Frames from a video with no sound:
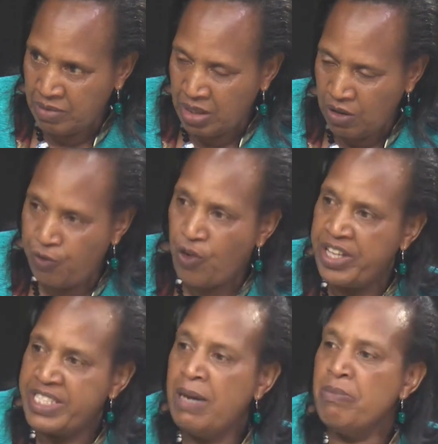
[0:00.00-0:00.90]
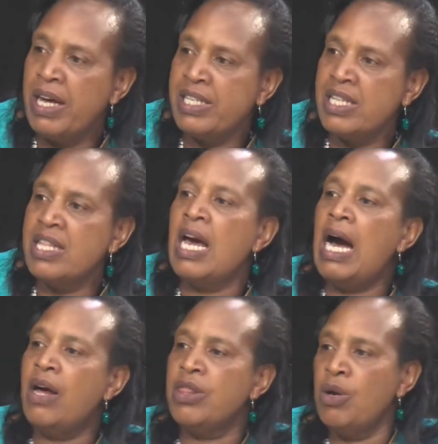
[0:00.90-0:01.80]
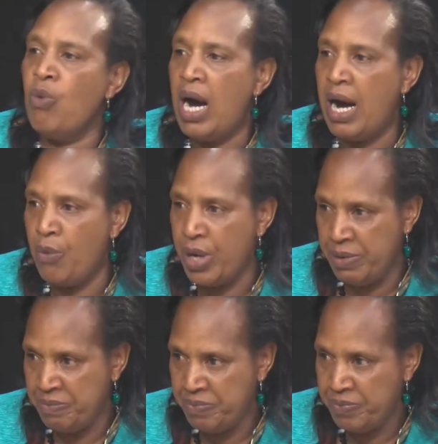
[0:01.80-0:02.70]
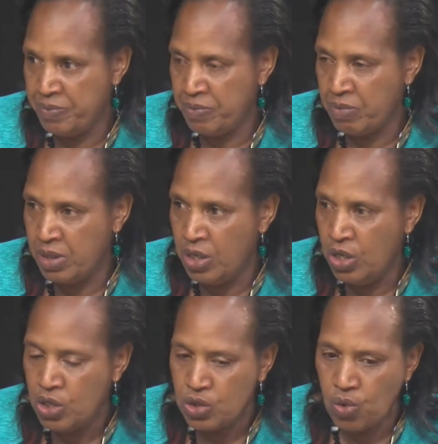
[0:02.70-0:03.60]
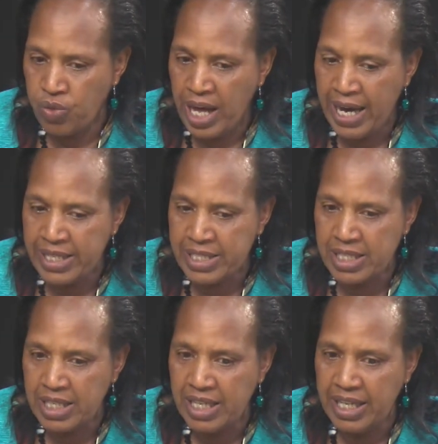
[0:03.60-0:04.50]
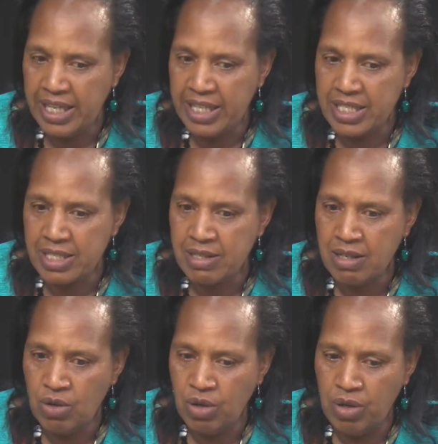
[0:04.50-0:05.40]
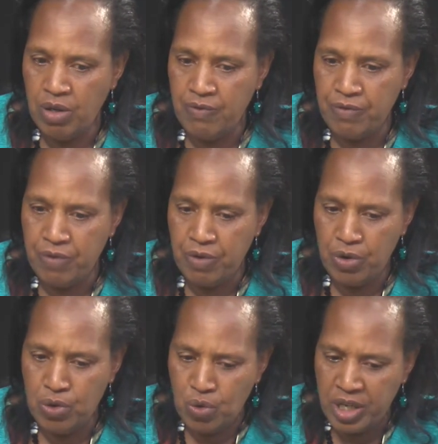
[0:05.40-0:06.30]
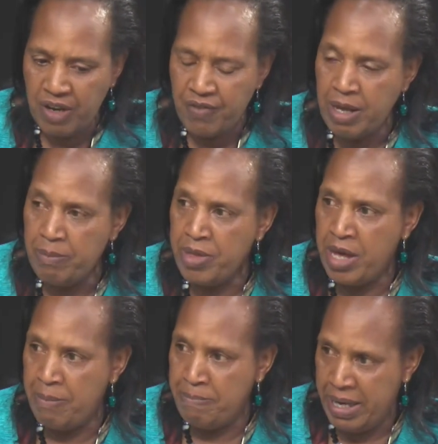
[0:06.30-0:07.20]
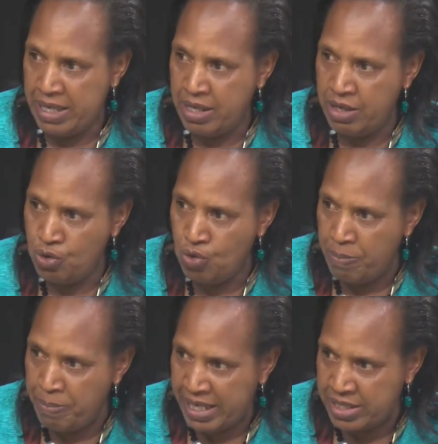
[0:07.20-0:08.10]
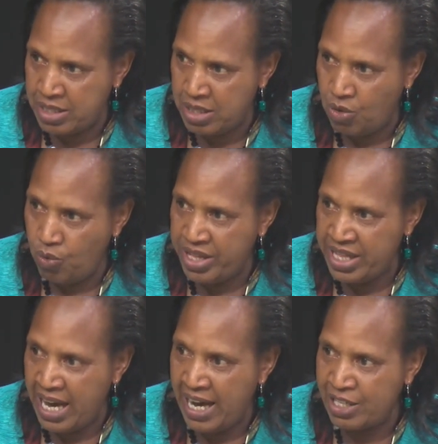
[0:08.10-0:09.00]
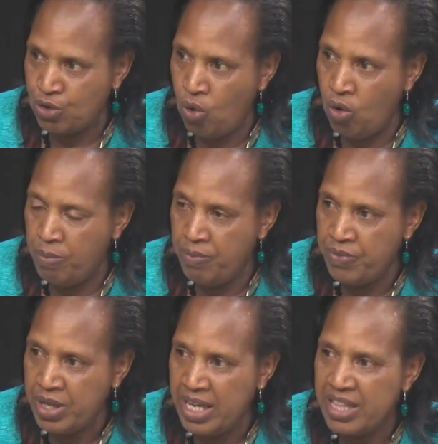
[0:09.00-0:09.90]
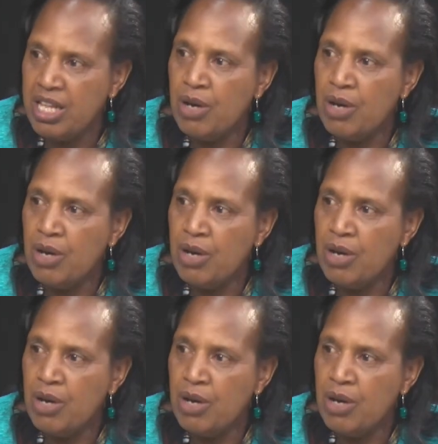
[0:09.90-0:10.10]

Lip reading: for the time that they were away. So that is, if you give them your best when they are at home, they